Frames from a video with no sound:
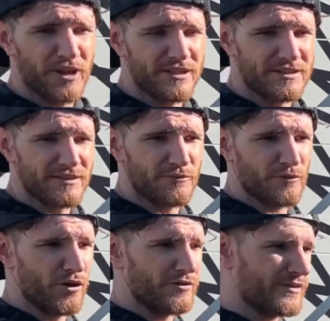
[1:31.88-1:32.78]
they
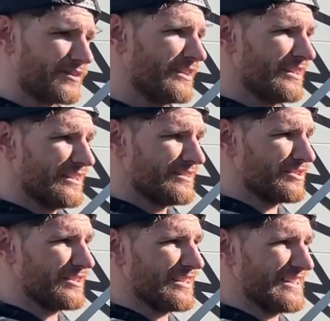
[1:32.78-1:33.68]
didn't want
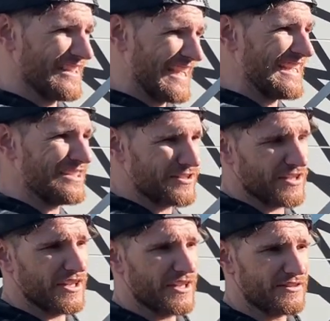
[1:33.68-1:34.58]
to need
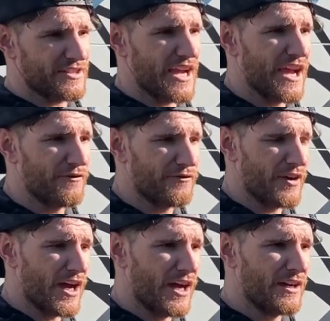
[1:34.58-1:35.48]
to, to have
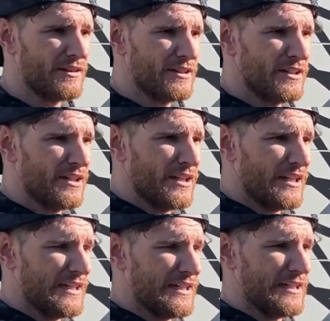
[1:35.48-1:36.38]
uh,
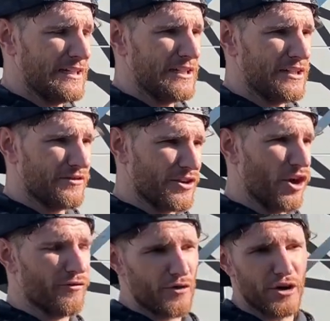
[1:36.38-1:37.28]
uh, the
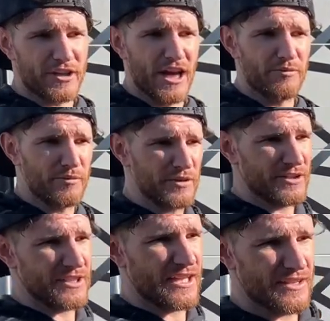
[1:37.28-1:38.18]
off road
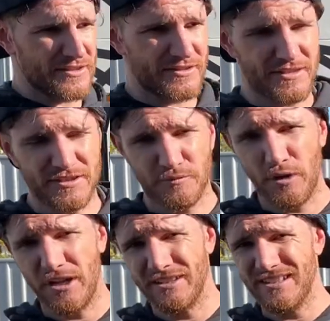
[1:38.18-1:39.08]
capability as this
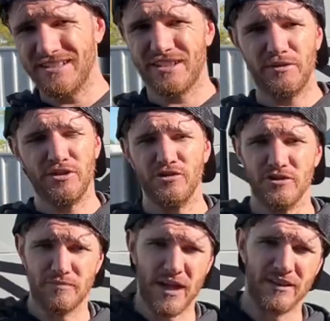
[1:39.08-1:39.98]
one is going to be
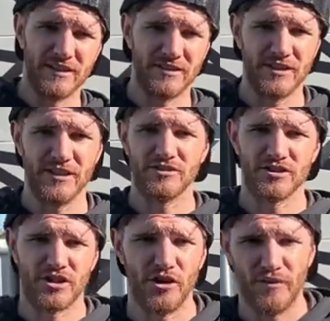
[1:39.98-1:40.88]
used mainly to
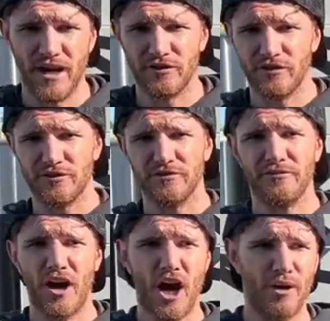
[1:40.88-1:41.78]
just go around onto
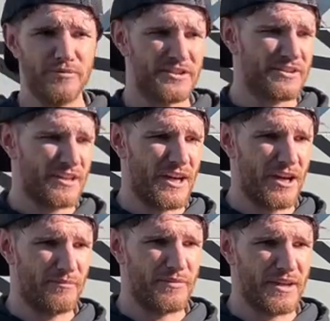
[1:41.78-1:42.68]
farms
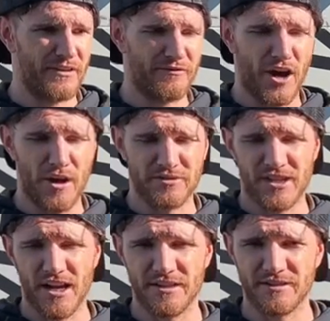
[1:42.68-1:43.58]
um, and farm
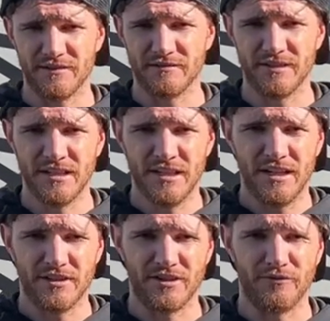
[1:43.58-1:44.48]
stays
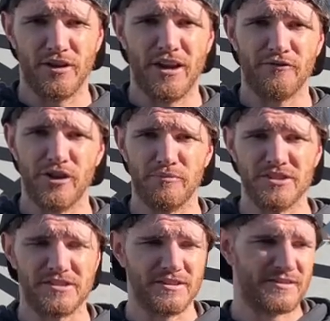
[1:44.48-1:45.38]
and stuff like that for their
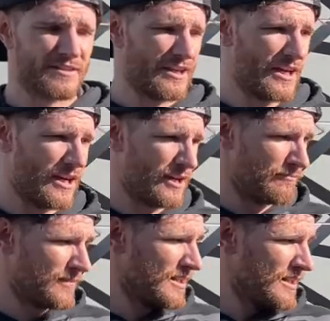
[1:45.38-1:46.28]
business.
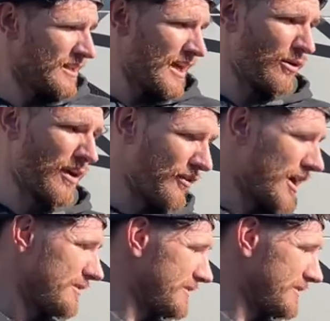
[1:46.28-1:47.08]
Um, however,